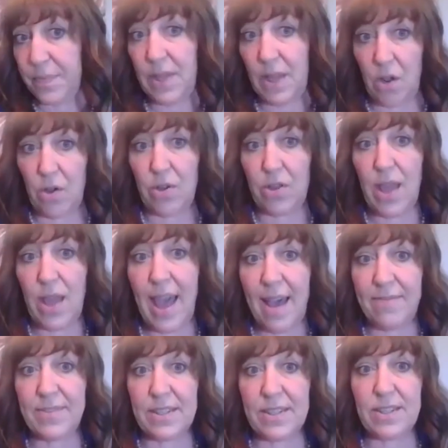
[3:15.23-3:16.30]
You
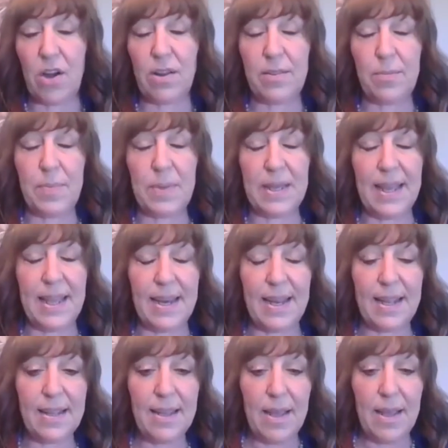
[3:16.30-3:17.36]
have to start at the
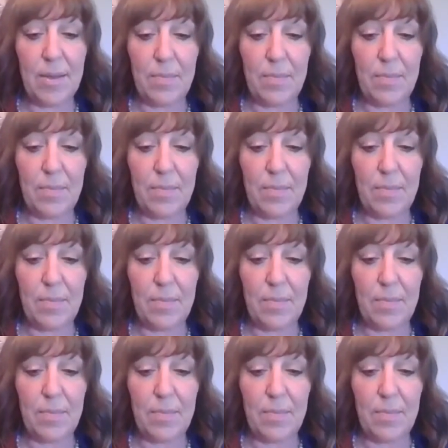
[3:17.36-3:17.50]
beginning,